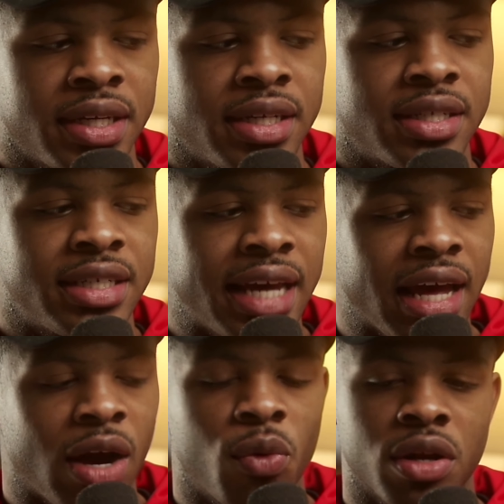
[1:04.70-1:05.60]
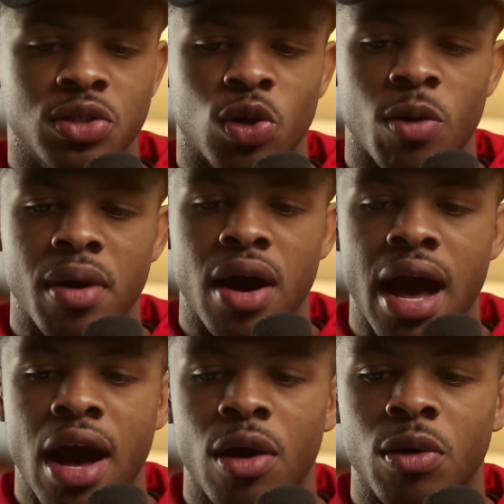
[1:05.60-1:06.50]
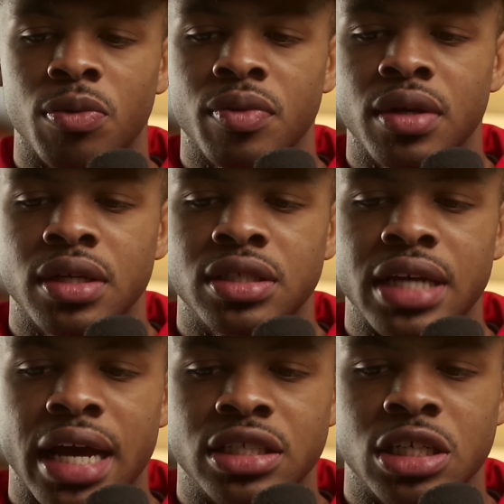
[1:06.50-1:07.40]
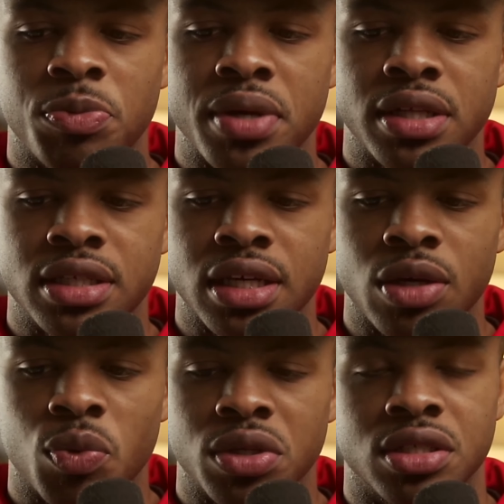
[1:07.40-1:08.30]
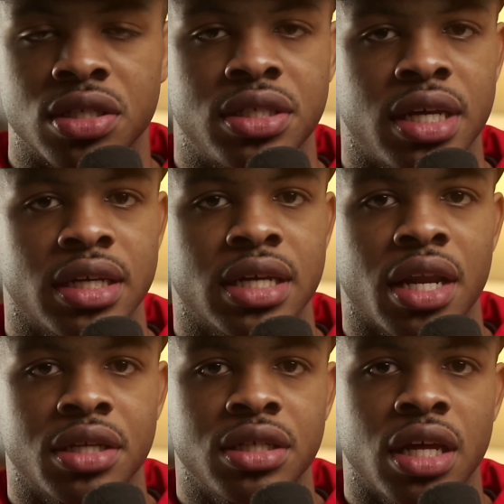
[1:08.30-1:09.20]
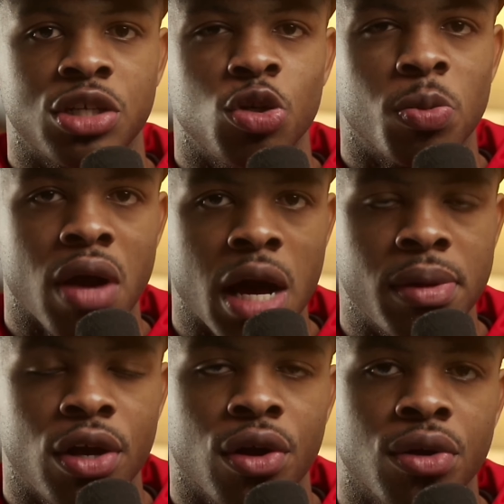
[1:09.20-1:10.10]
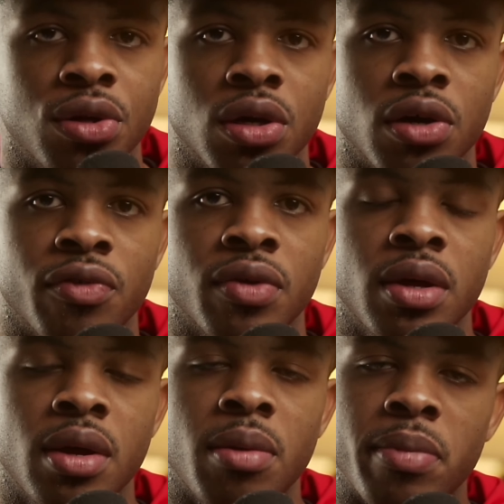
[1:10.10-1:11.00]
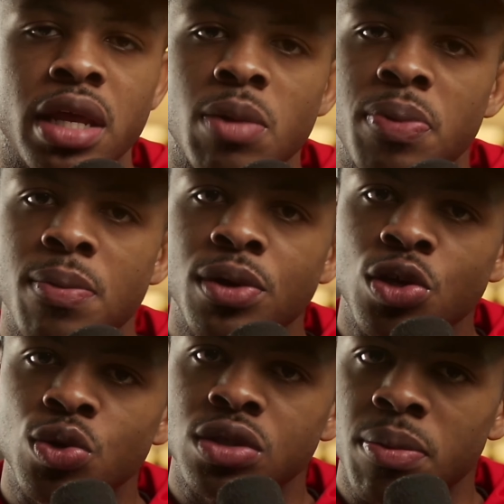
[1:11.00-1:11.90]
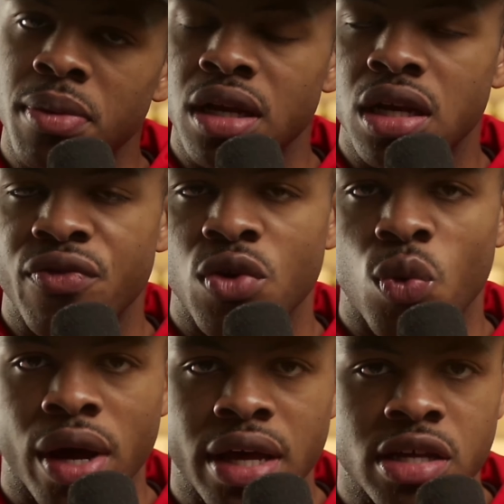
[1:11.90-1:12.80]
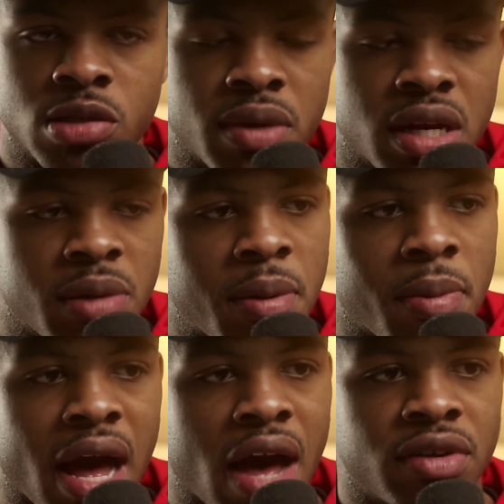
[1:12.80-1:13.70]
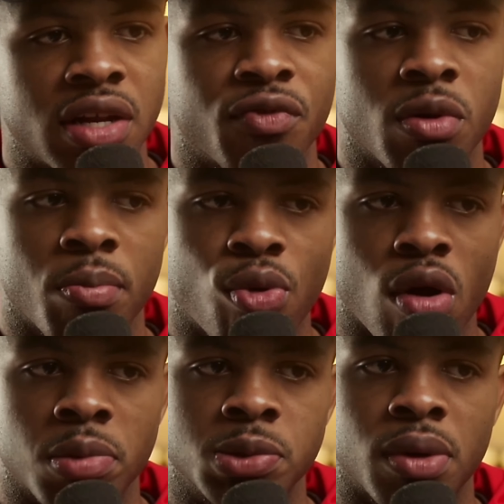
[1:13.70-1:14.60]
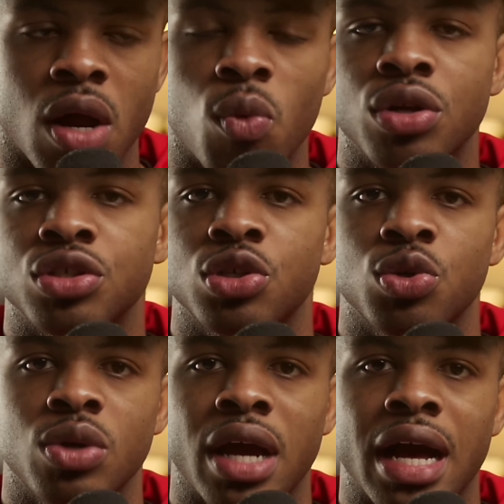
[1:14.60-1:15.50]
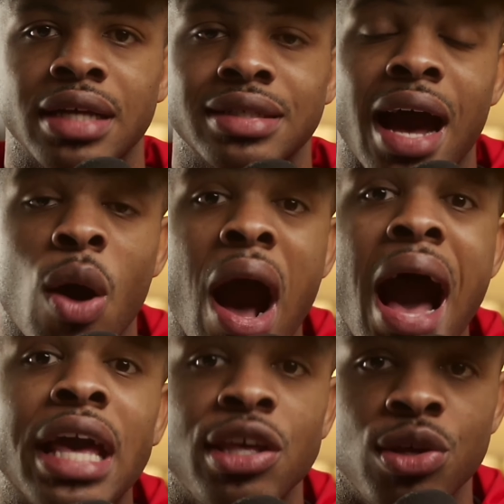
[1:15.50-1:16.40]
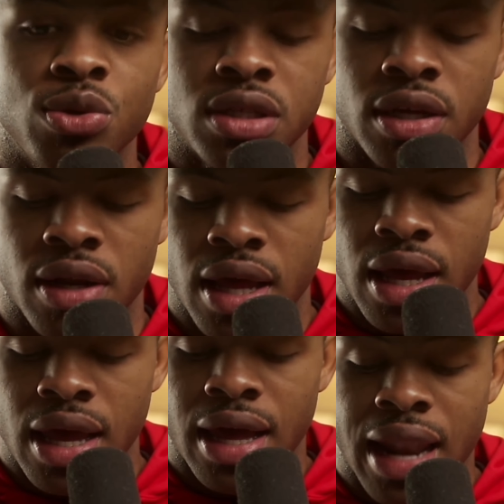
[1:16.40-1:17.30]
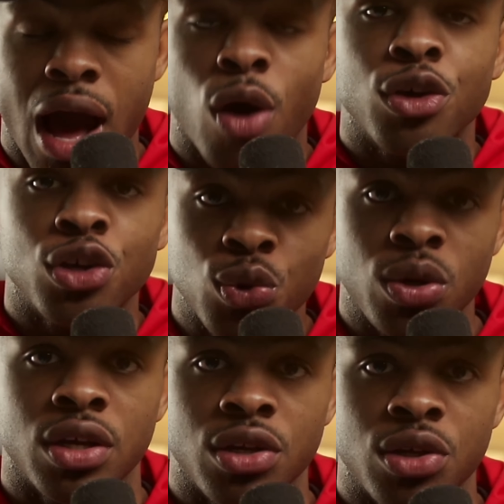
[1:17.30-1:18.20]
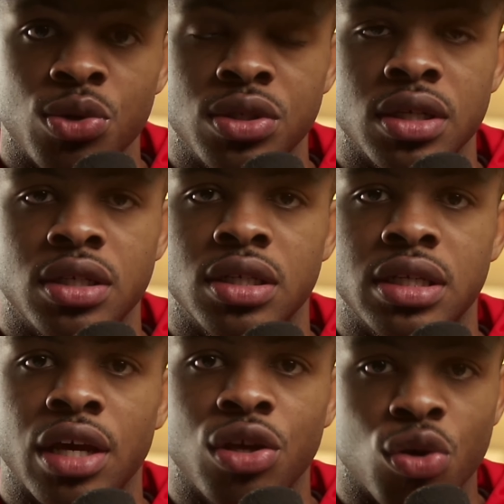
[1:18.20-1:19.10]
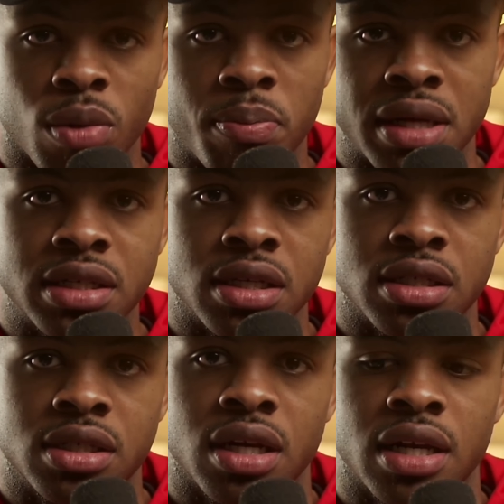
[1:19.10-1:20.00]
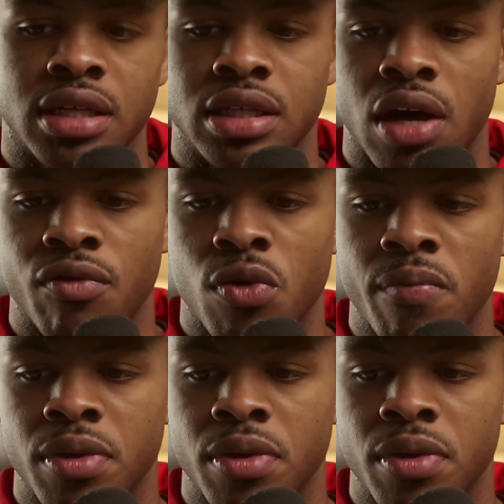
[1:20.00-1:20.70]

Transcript: today I want to talk about how Chat-GPT, which is a technology that you probably heard of, many people use it many different ways. Many people have different prompts, but I want to show you guys how I use it and how you can use it to take your business to the next level.